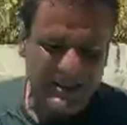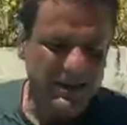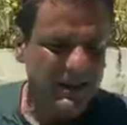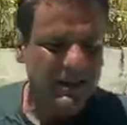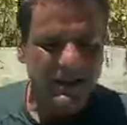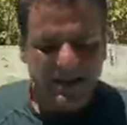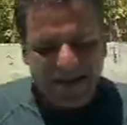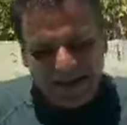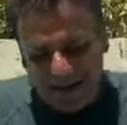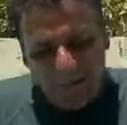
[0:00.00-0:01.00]
and
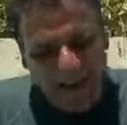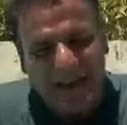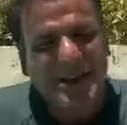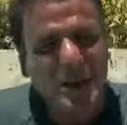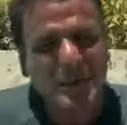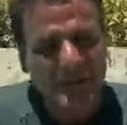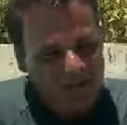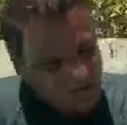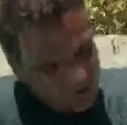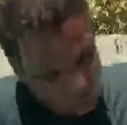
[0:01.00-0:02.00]
to make a
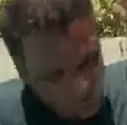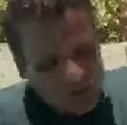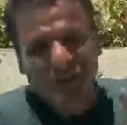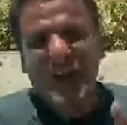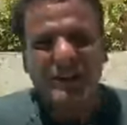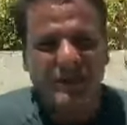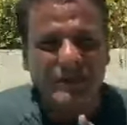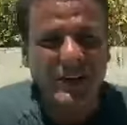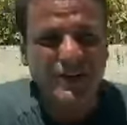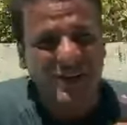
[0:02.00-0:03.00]
commitment. So first you have a
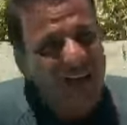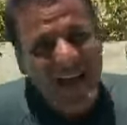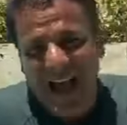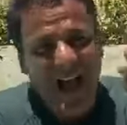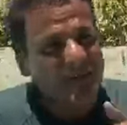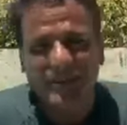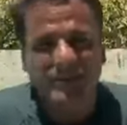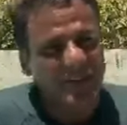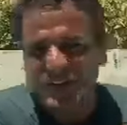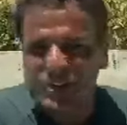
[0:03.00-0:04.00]
vision. I have a
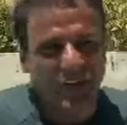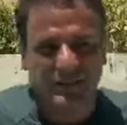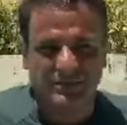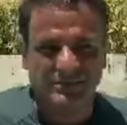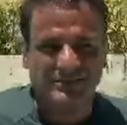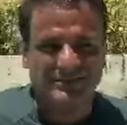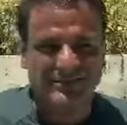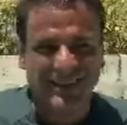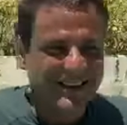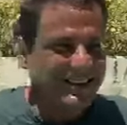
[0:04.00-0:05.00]
vision.
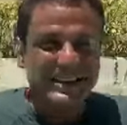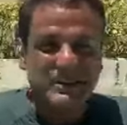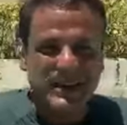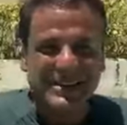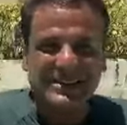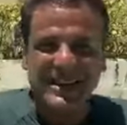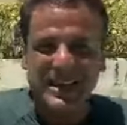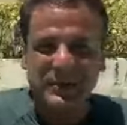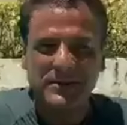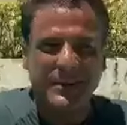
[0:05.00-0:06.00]
Can everybody say
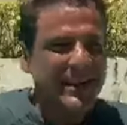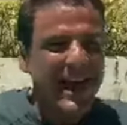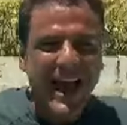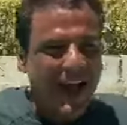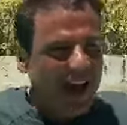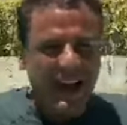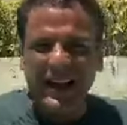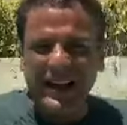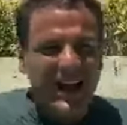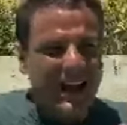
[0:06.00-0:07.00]
that with me?
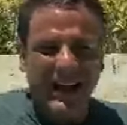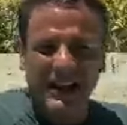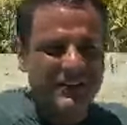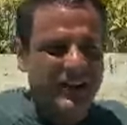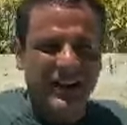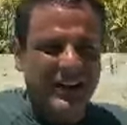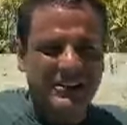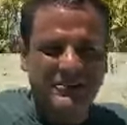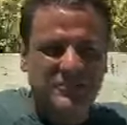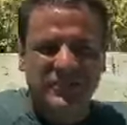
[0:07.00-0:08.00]
I have
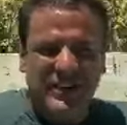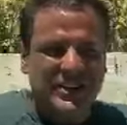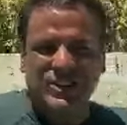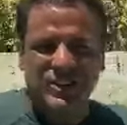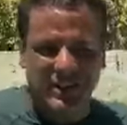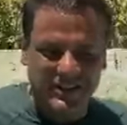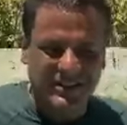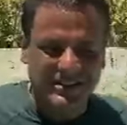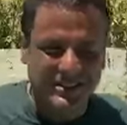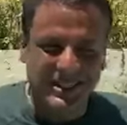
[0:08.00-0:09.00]
a vision.
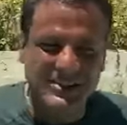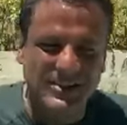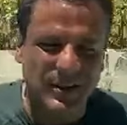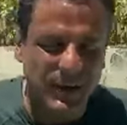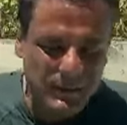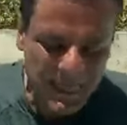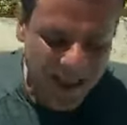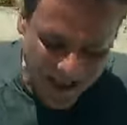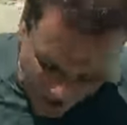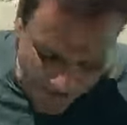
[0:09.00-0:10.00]
Yes, so
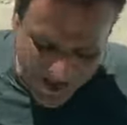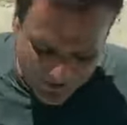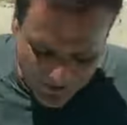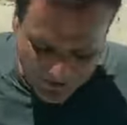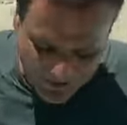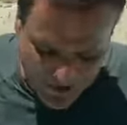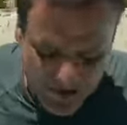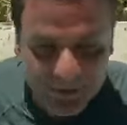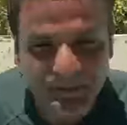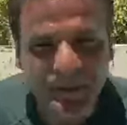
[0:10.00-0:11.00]
I have a
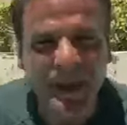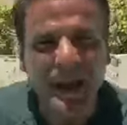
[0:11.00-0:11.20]
vision.